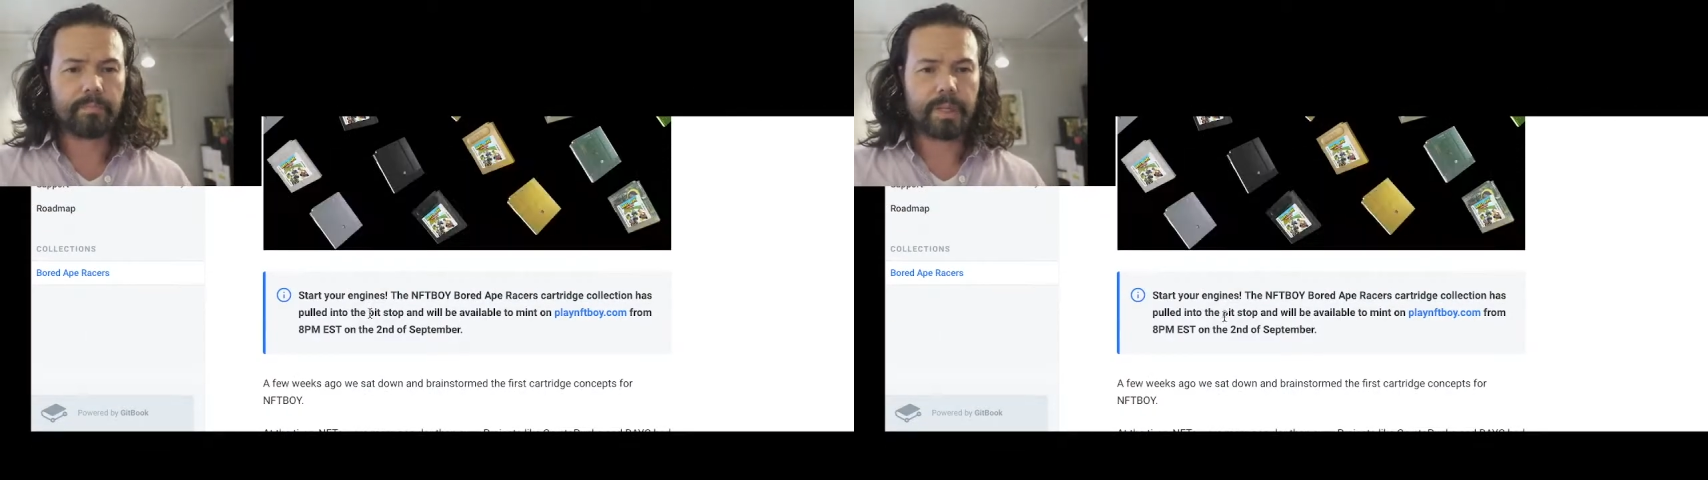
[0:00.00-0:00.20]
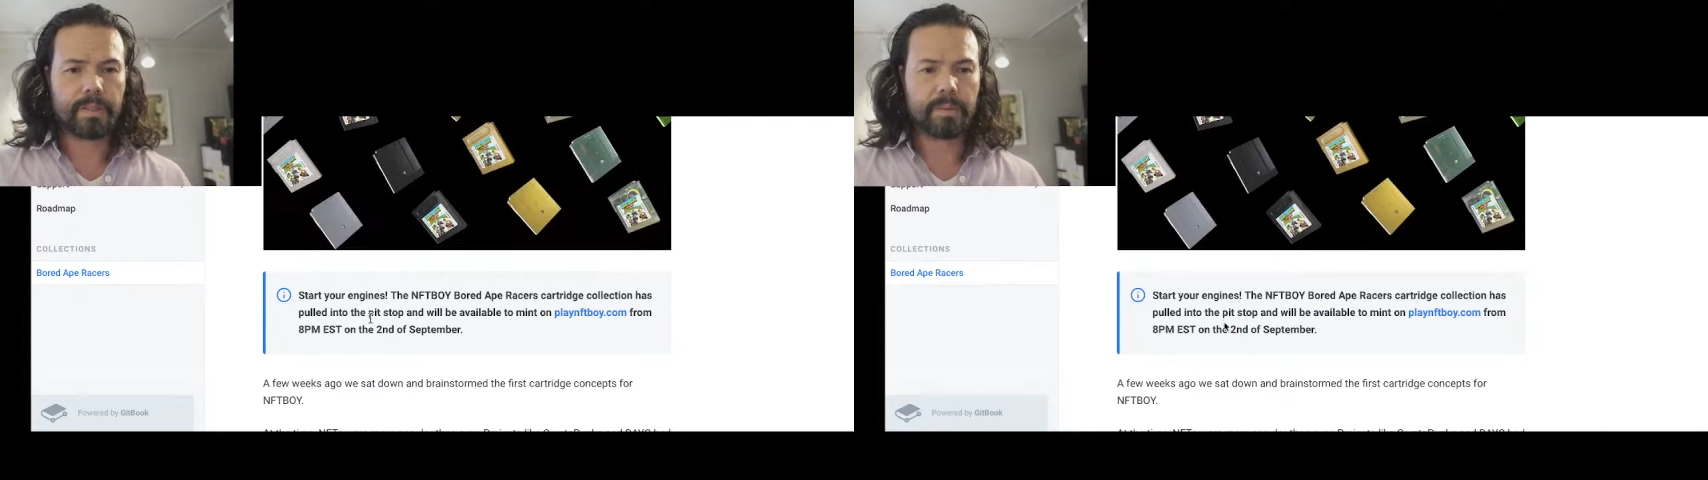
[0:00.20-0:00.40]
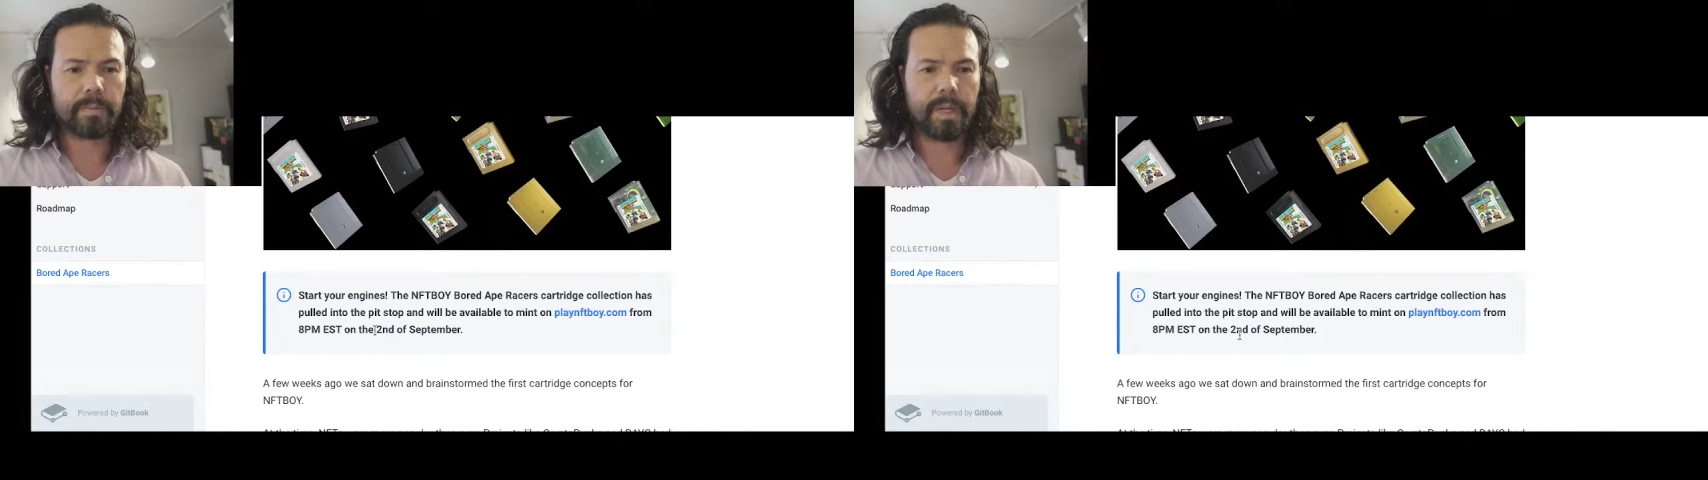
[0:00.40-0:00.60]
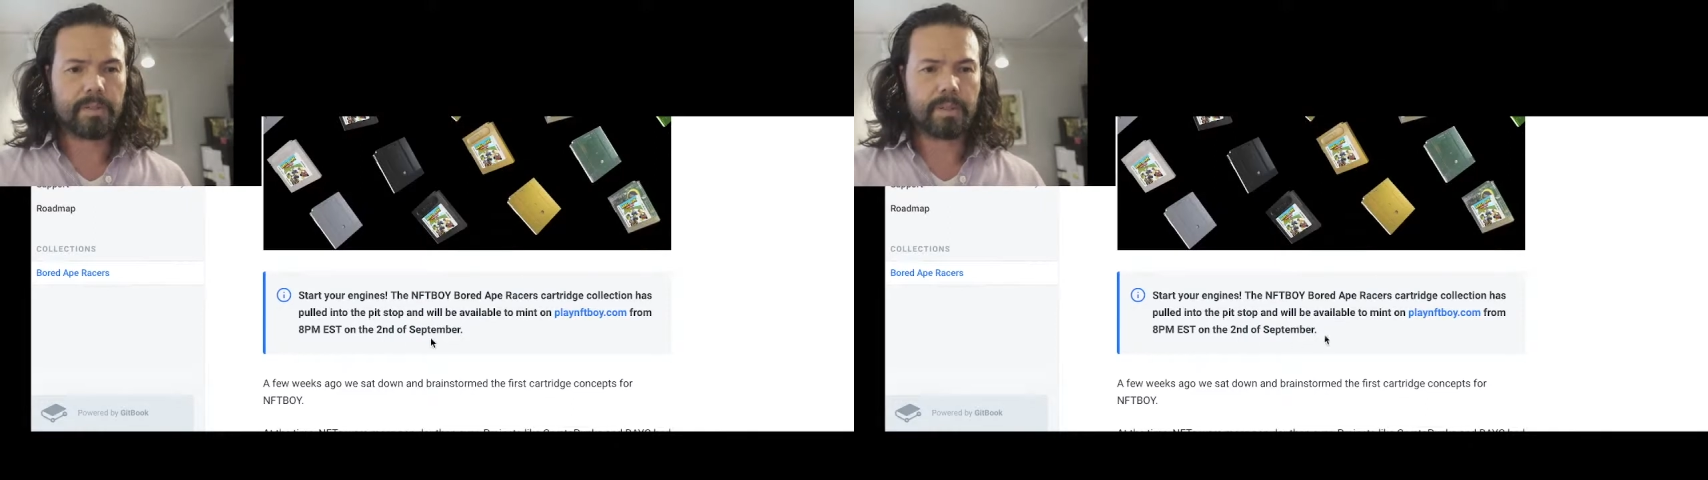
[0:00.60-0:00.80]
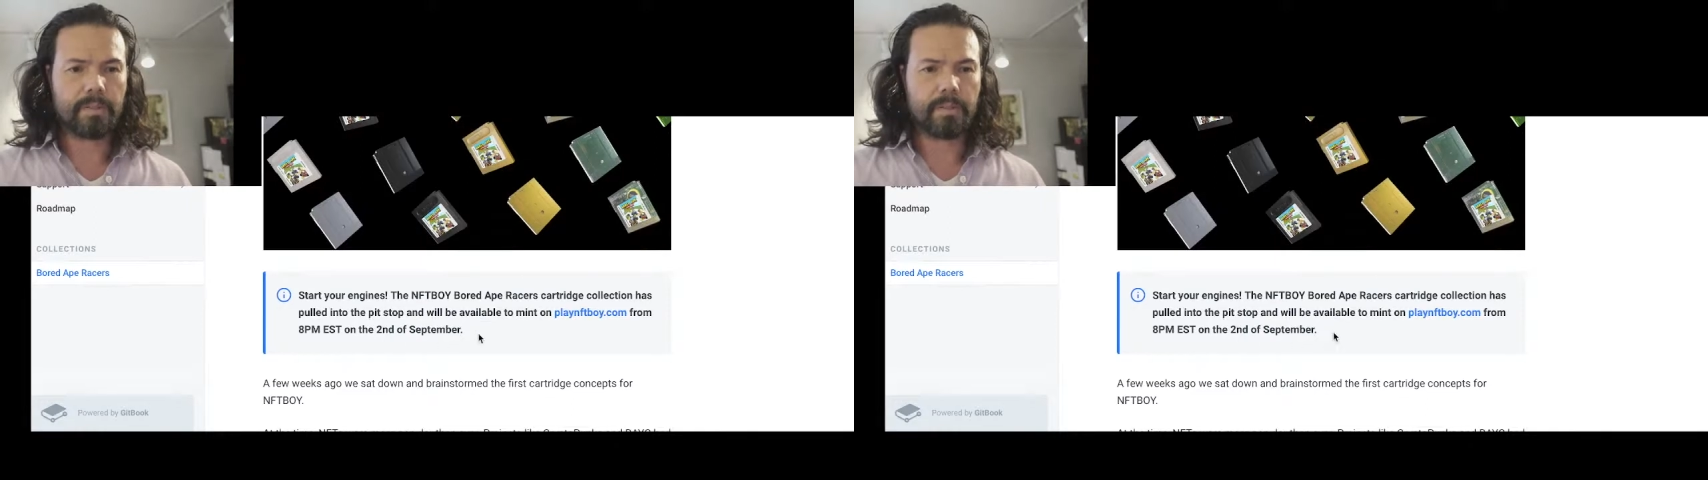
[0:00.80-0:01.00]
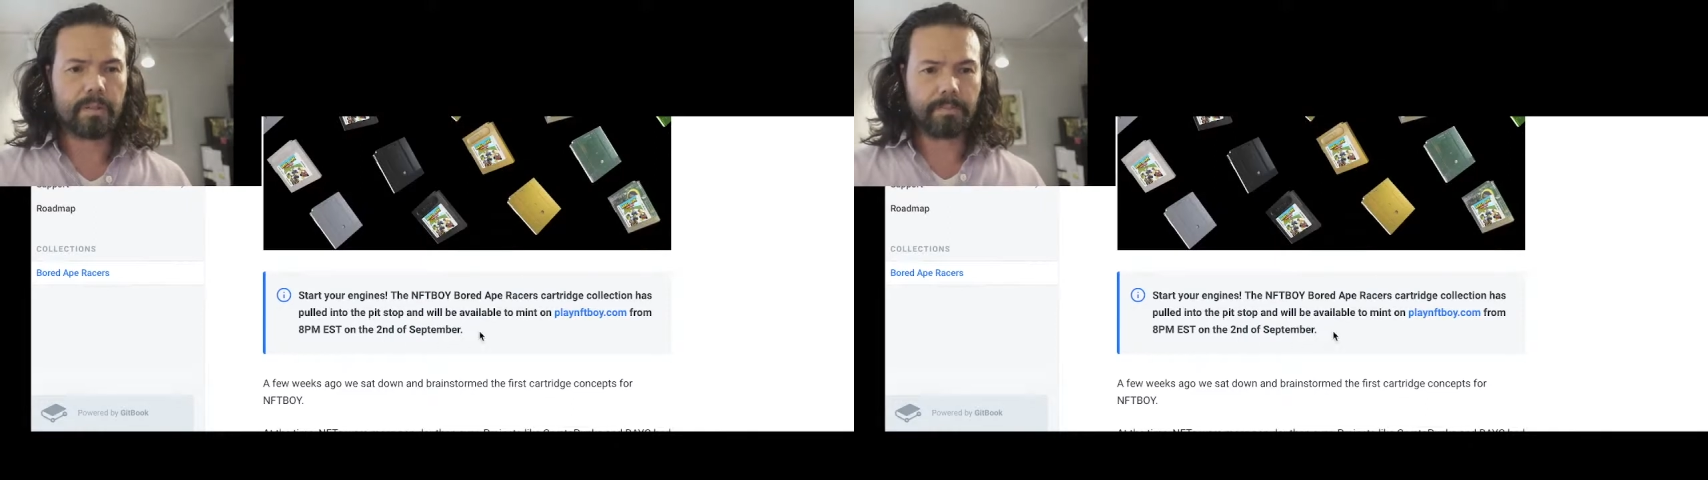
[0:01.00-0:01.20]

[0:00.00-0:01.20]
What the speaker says: possibly imagine. And so